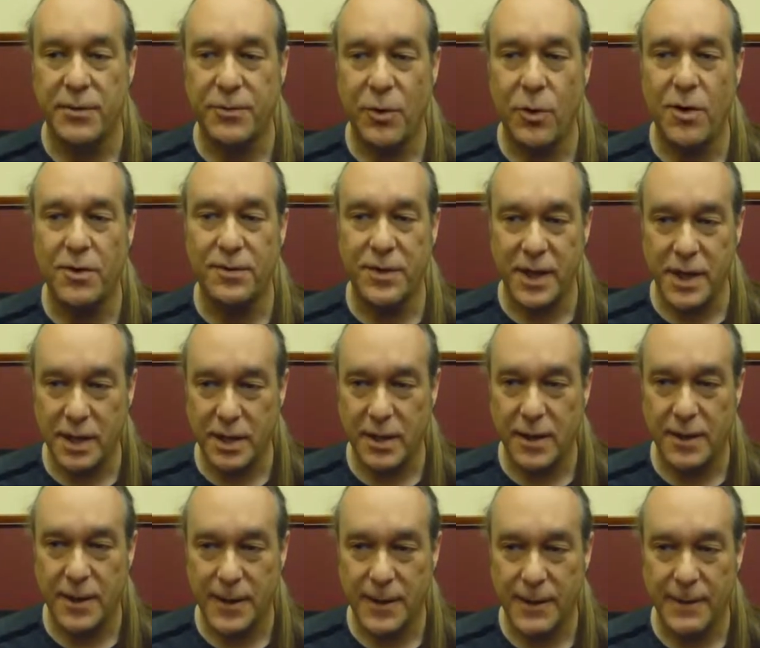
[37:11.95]

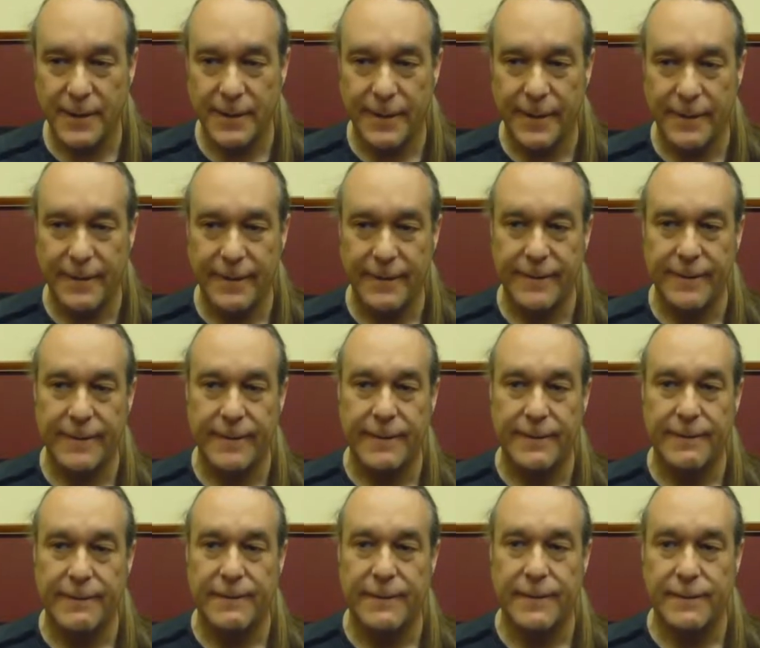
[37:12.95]
four V
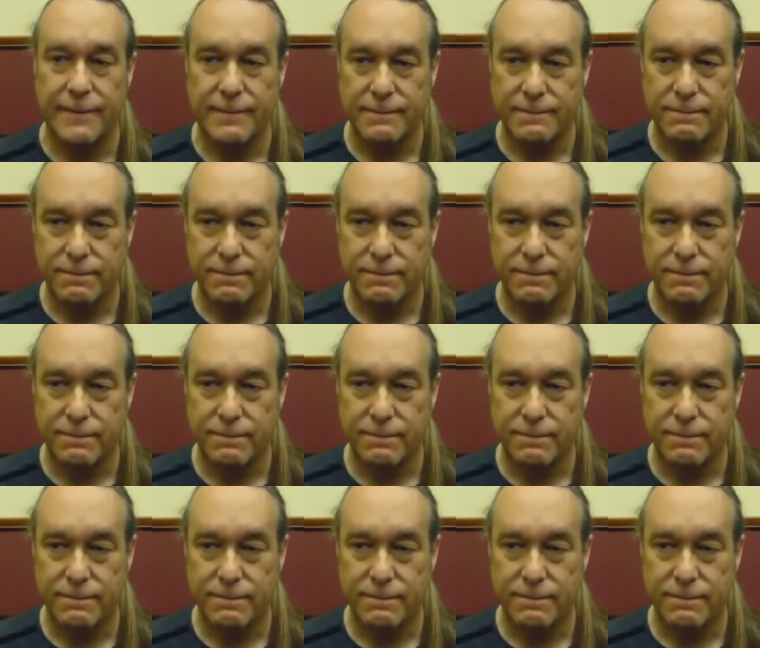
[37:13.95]
Hero.